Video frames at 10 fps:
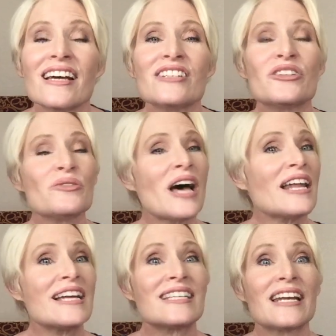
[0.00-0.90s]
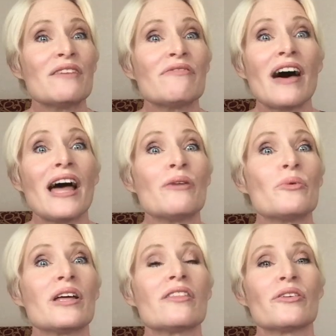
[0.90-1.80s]
do not identify
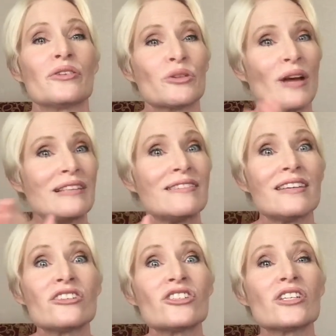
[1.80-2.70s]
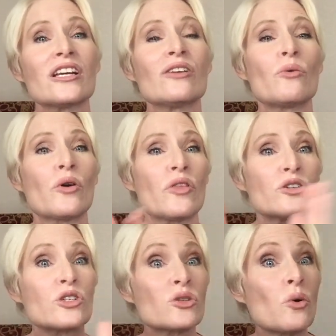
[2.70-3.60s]
with her transition or the
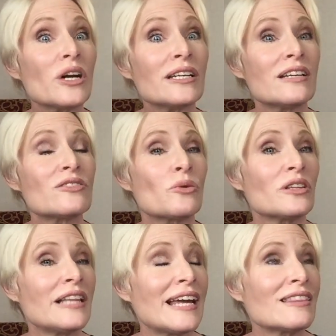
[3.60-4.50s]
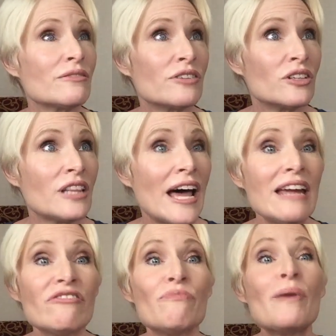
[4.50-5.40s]
shortness or length of her
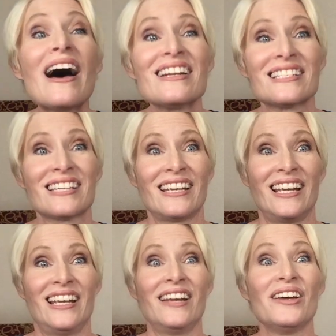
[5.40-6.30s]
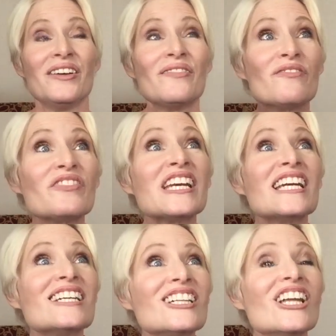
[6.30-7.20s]
life but
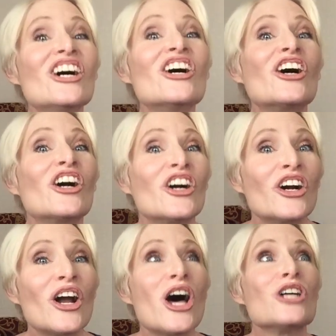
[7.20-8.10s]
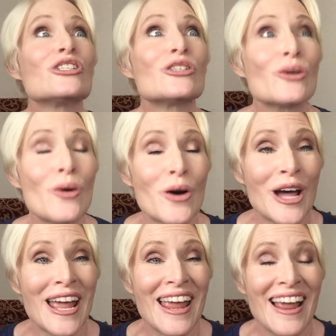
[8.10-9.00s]
feel her joy